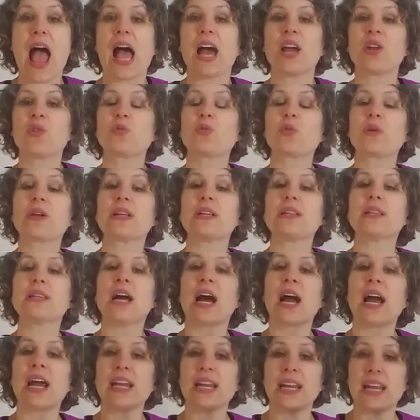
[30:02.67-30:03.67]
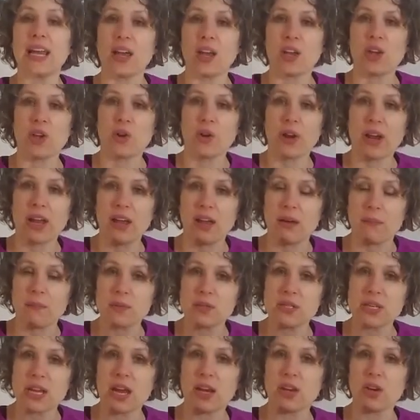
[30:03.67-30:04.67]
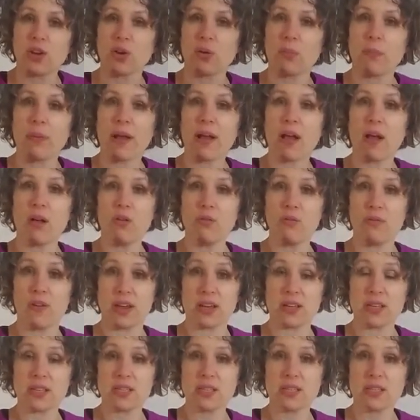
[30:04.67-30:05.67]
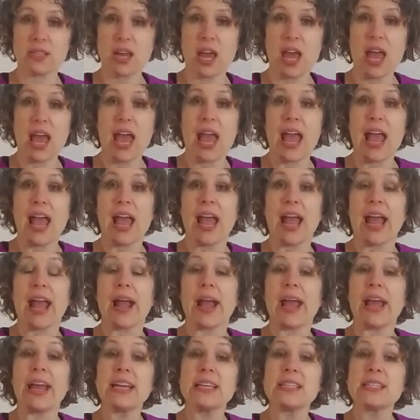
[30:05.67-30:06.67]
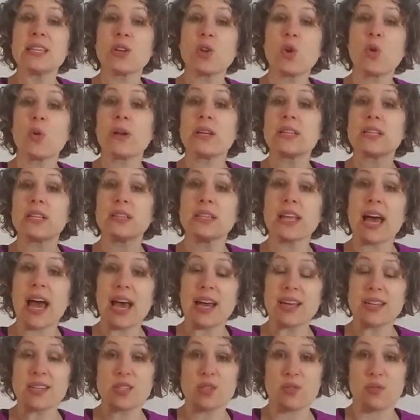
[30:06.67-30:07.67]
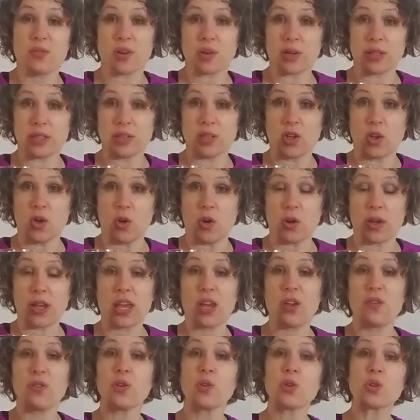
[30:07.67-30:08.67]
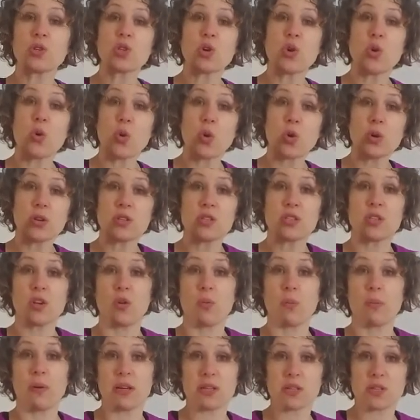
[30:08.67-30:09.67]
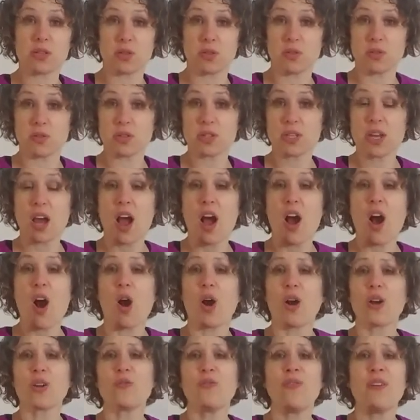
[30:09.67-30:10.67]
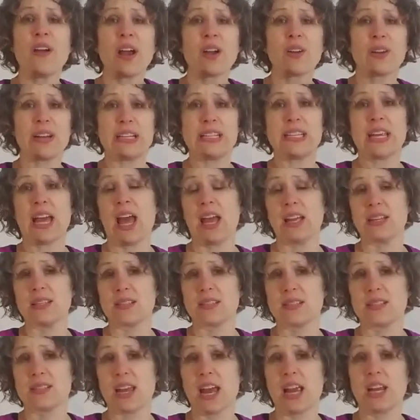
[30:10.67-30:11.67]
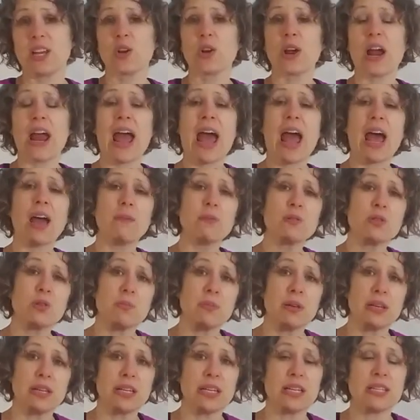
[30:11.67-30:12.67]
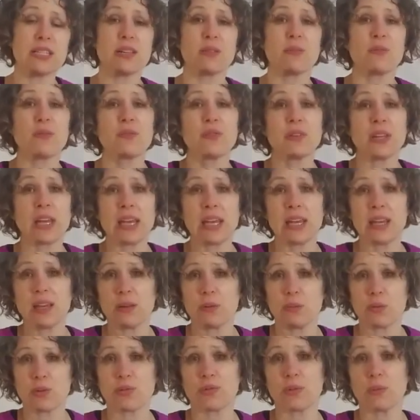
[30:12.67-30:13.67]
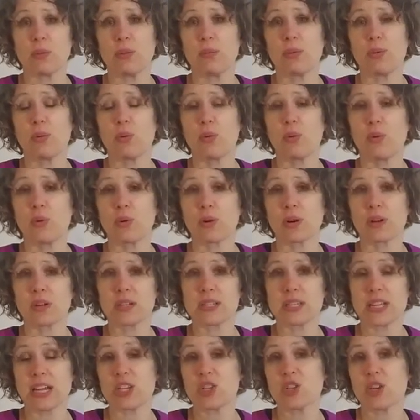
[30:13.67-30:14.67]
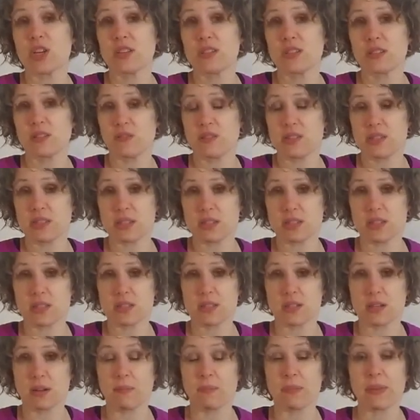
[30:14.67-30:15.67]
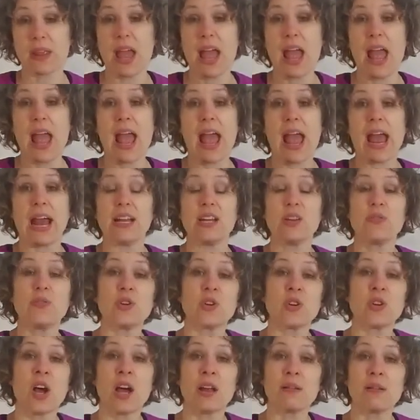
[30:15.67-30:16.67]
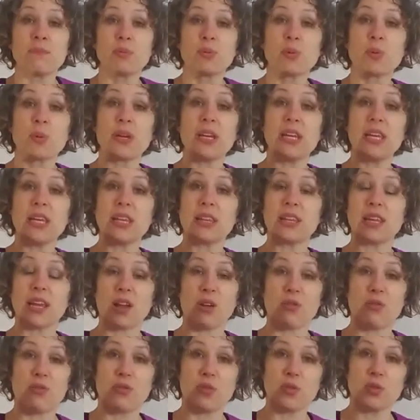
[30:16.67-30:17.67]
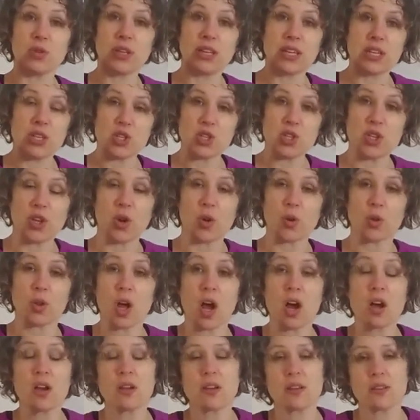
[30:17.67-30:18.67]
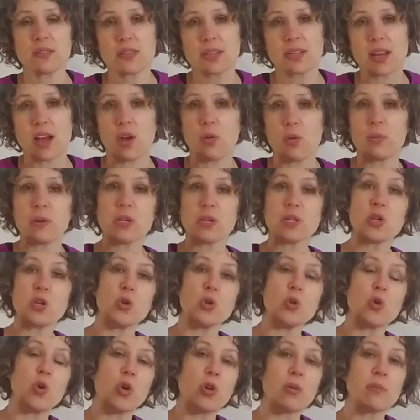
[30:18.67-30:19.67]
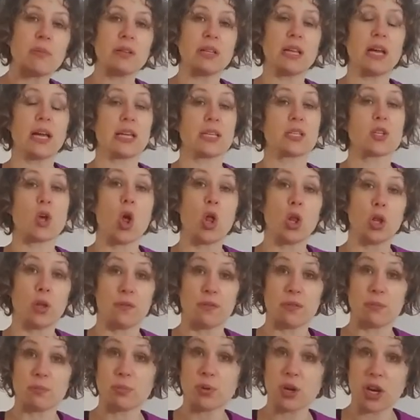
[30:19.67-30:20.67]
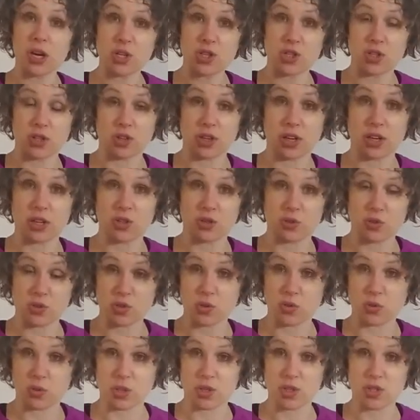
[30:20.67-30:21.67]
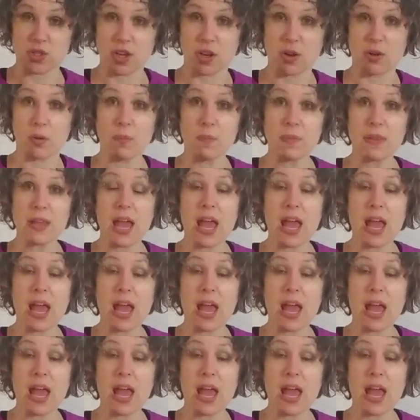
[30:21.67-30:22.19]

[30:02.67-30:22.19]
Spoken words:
And realigning your hips and your pelvis isn't going to last very long if your torso muscles are very tense and your abdomen is inflamed from a poor digestive system, and if you're not breathing fully into your lungs and helping to normalize all of the pressure in your torso.